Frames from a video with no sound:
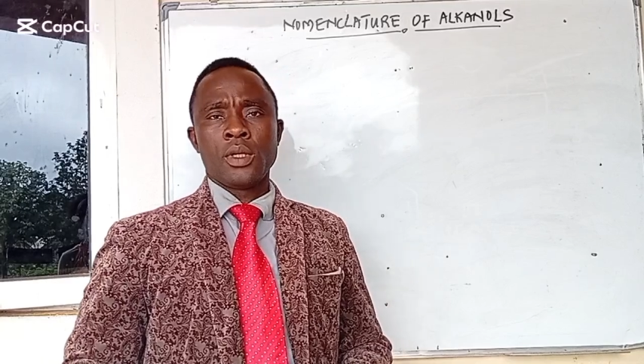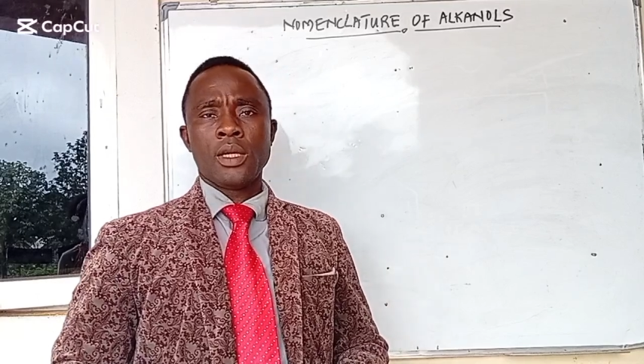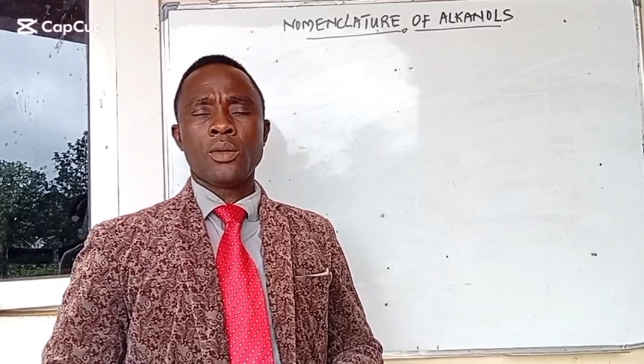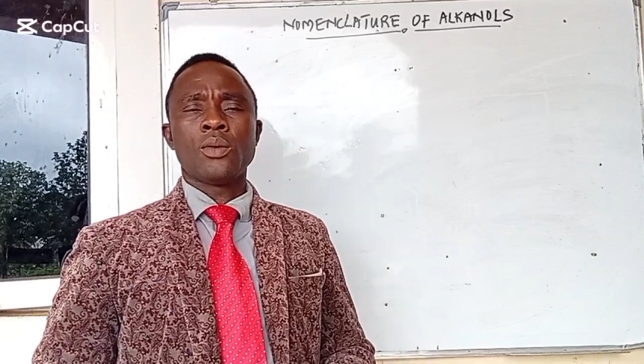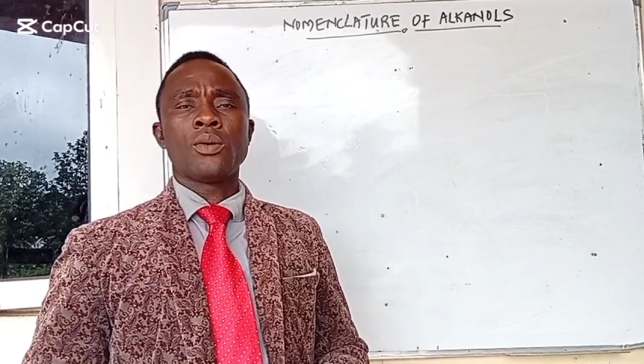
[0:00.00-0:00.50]

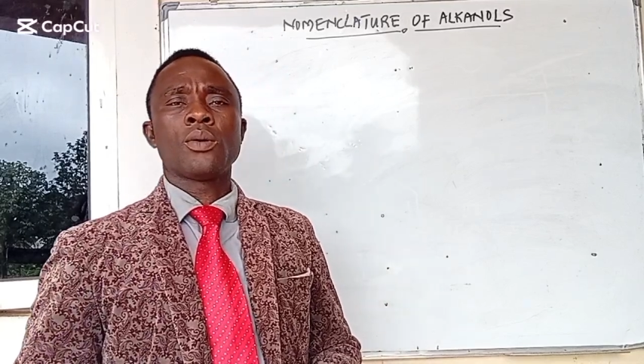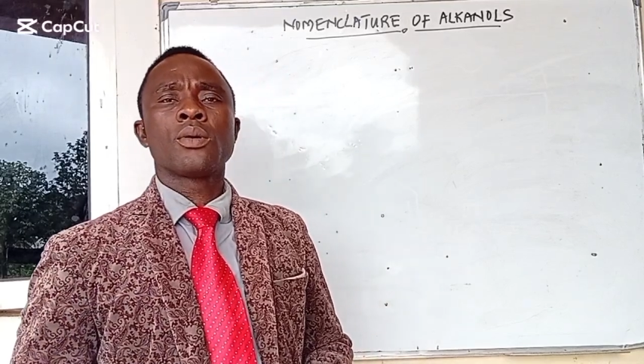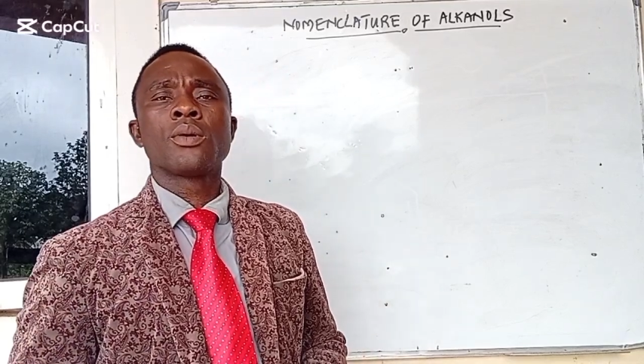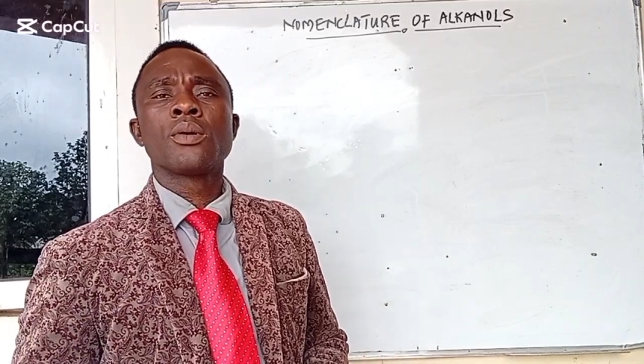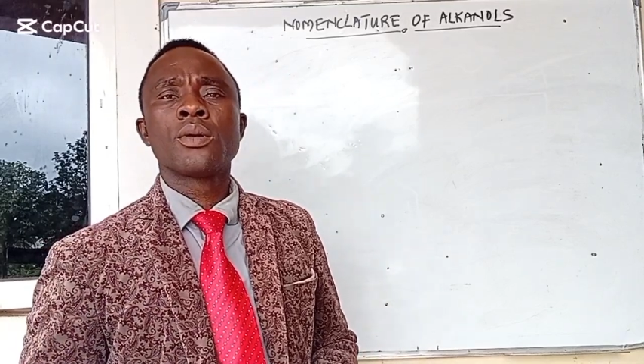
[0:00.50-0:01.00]
Hello,
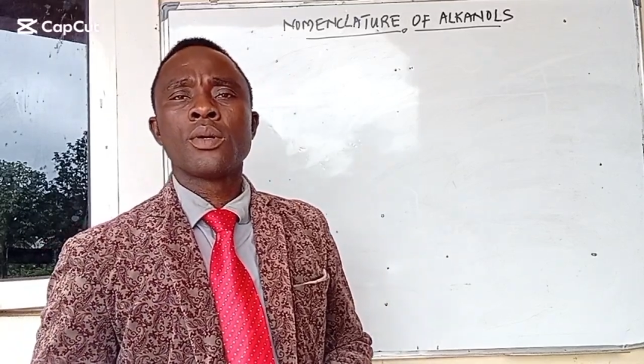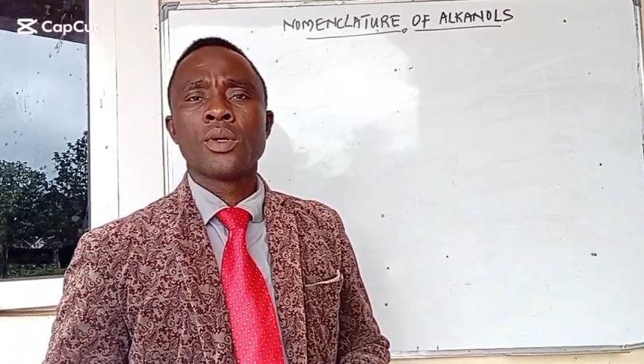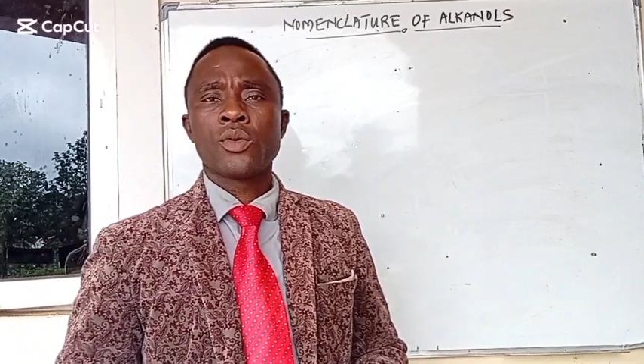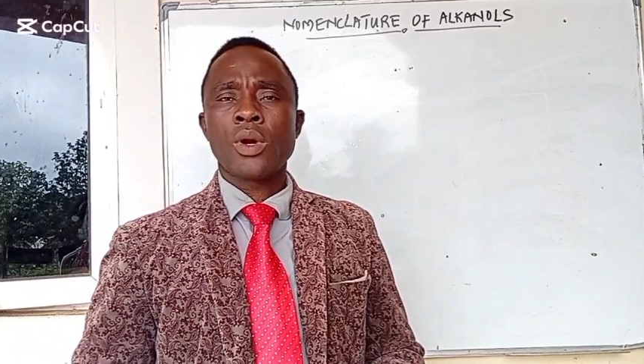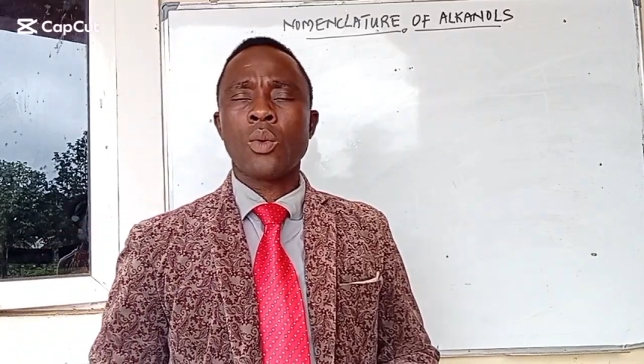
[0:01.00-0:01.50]

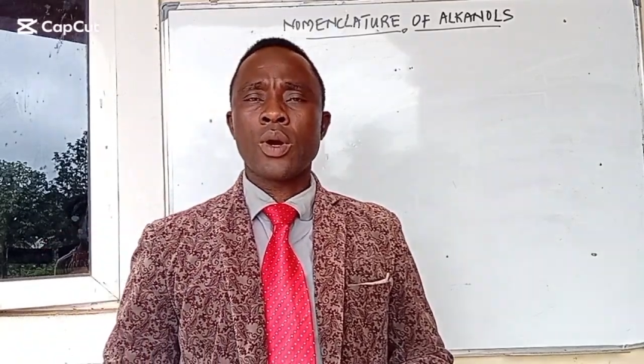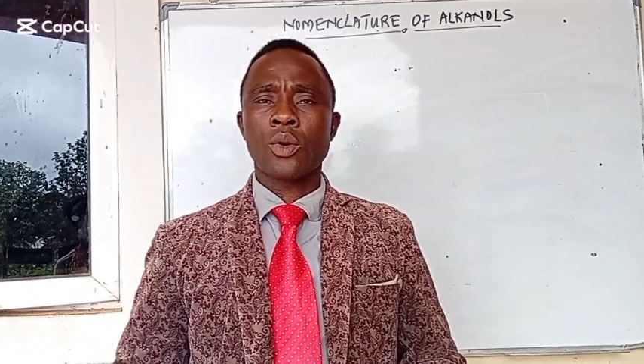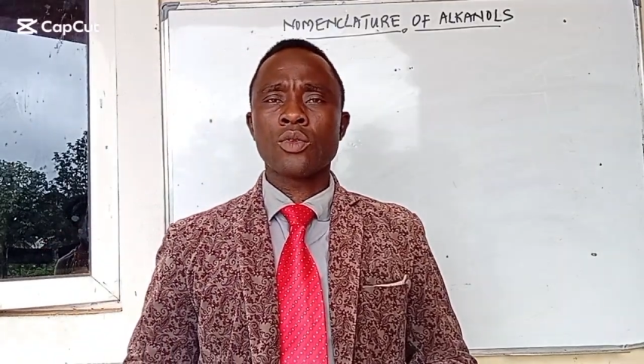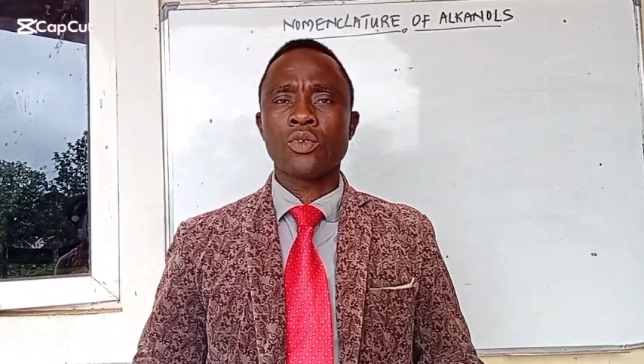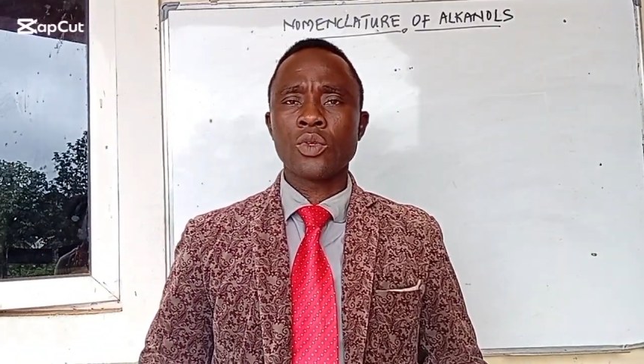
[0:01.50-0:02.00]
you are
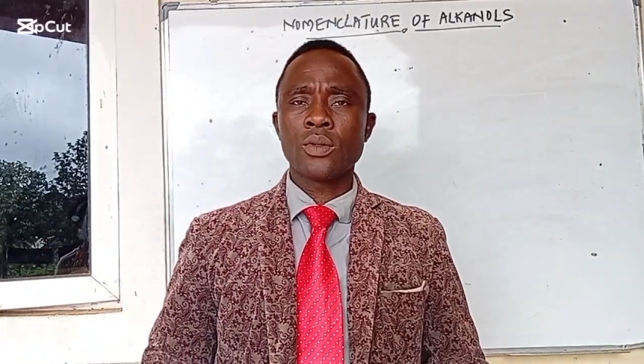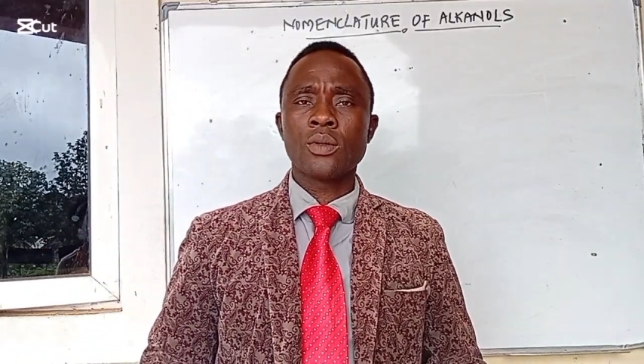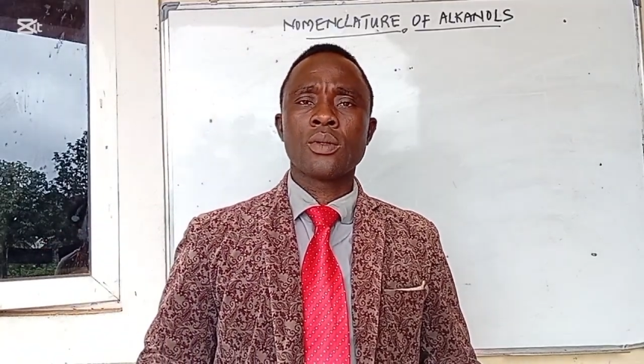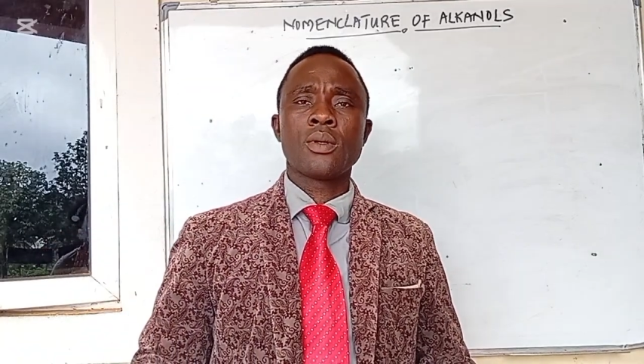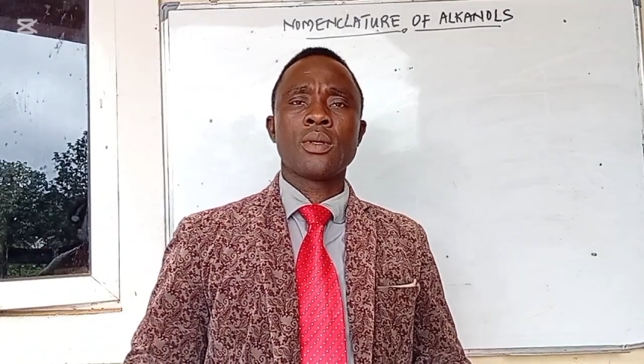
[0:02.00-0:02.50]
welcome to
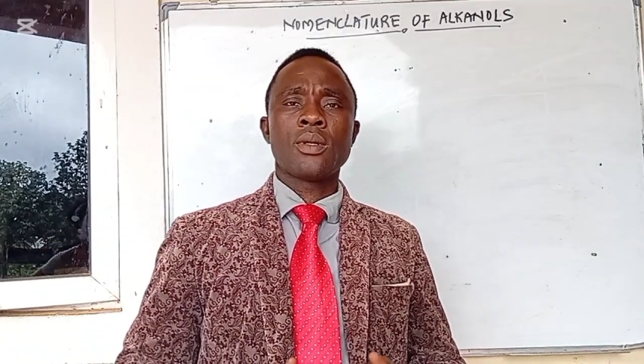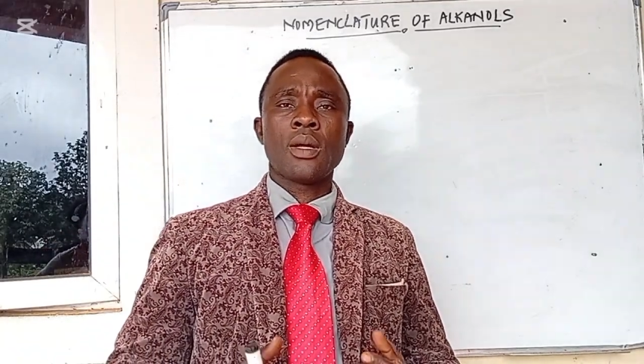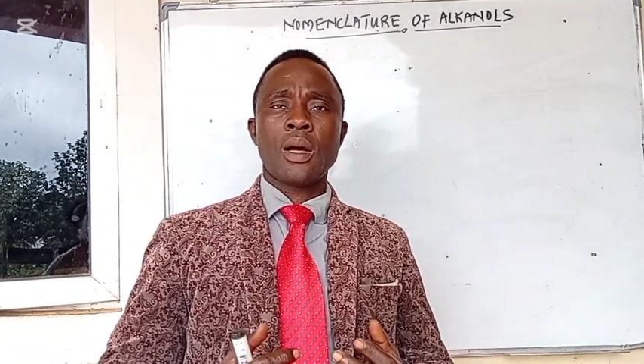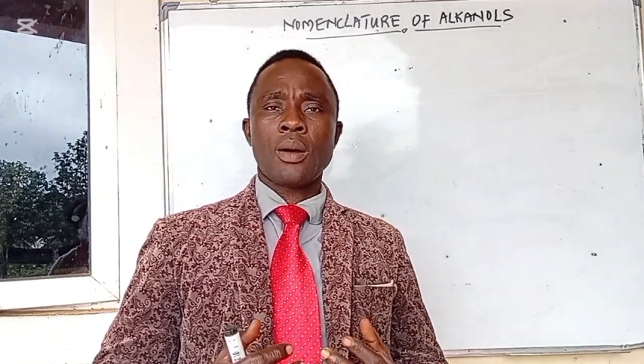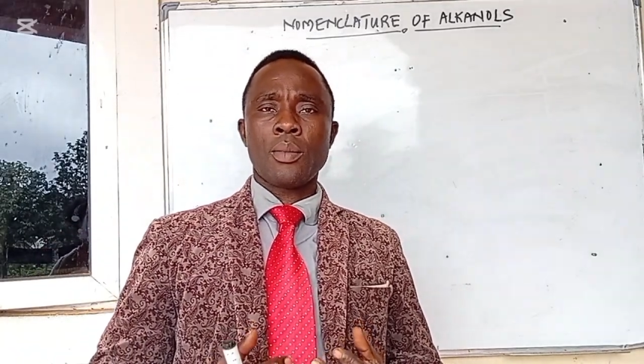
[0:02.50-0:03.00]

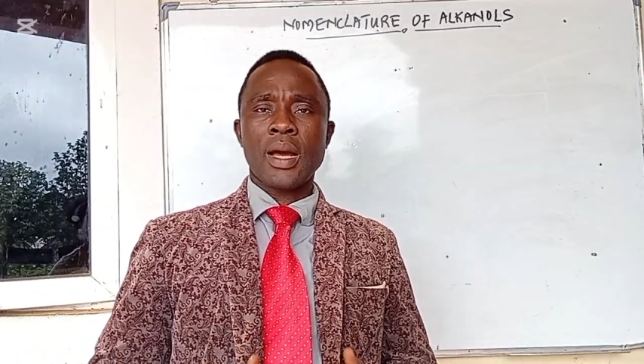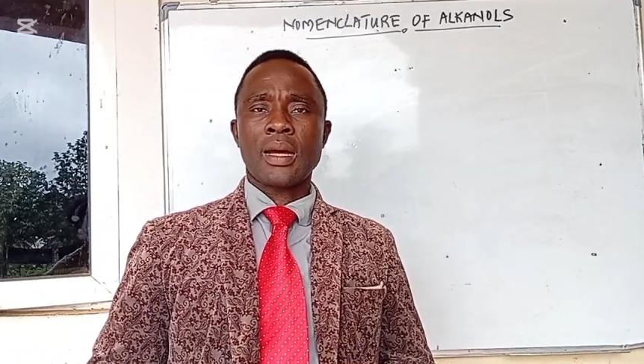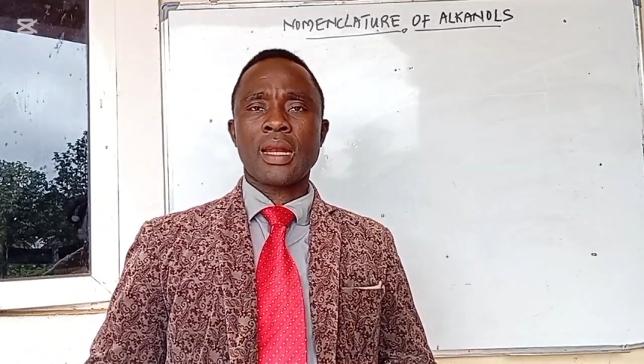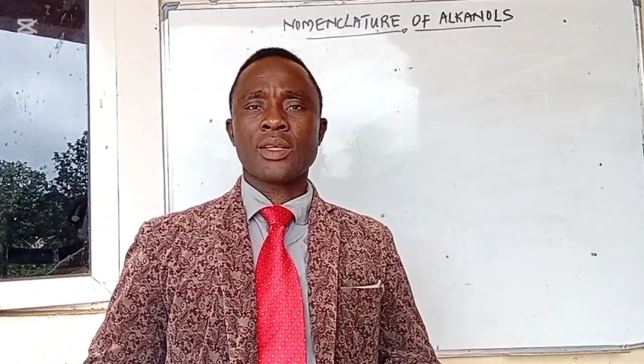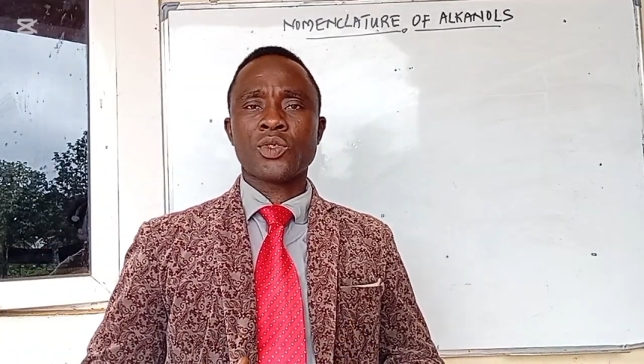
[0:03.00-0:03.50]
my
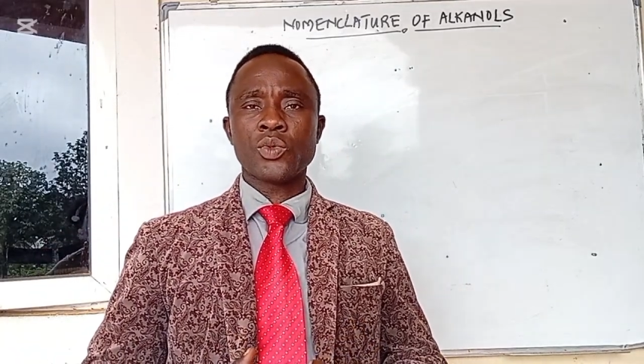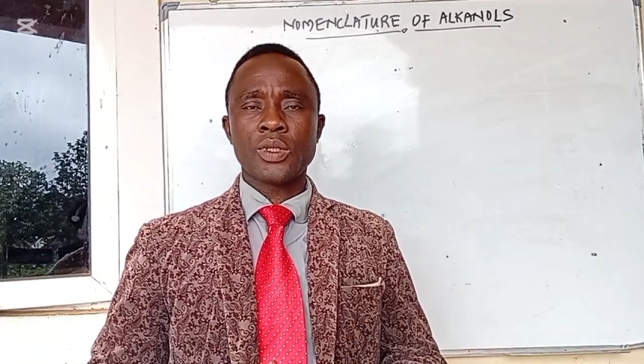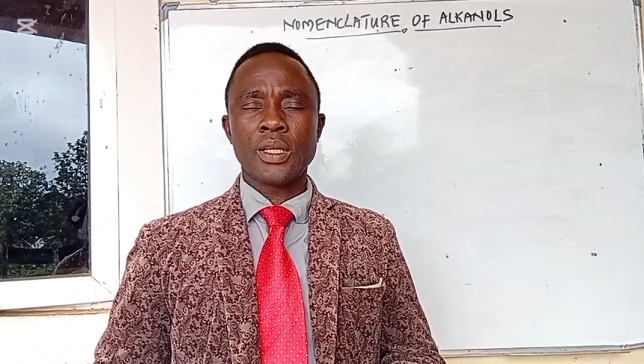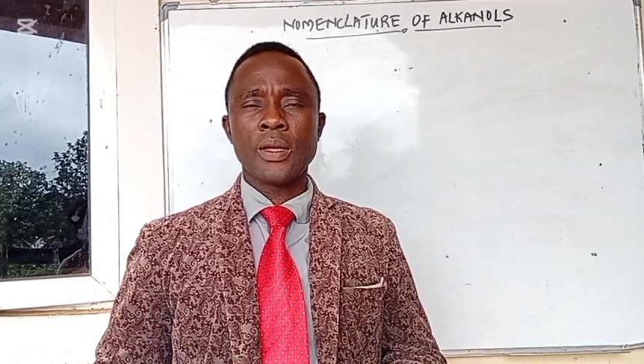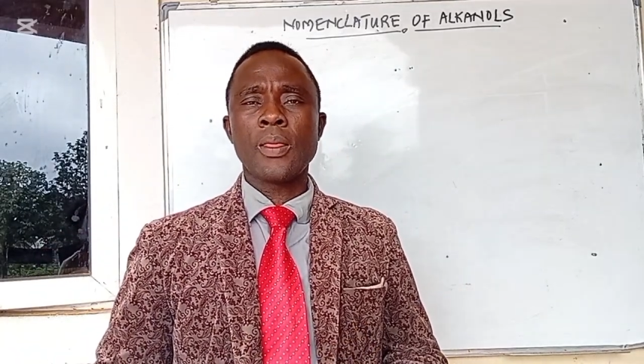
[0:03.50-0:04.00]
class
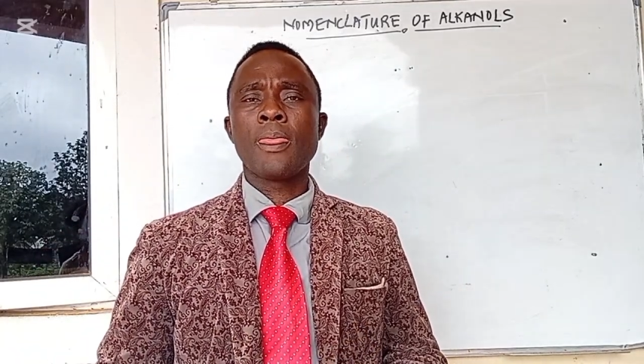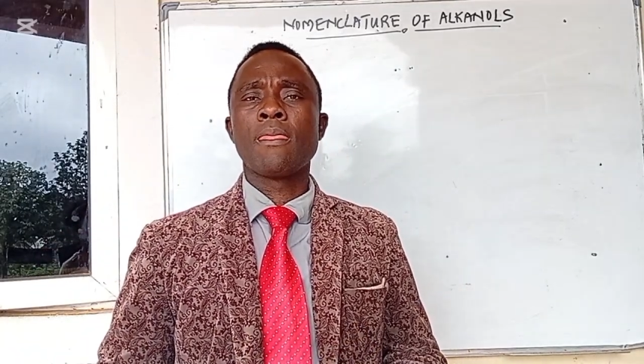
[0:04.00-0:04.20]
today.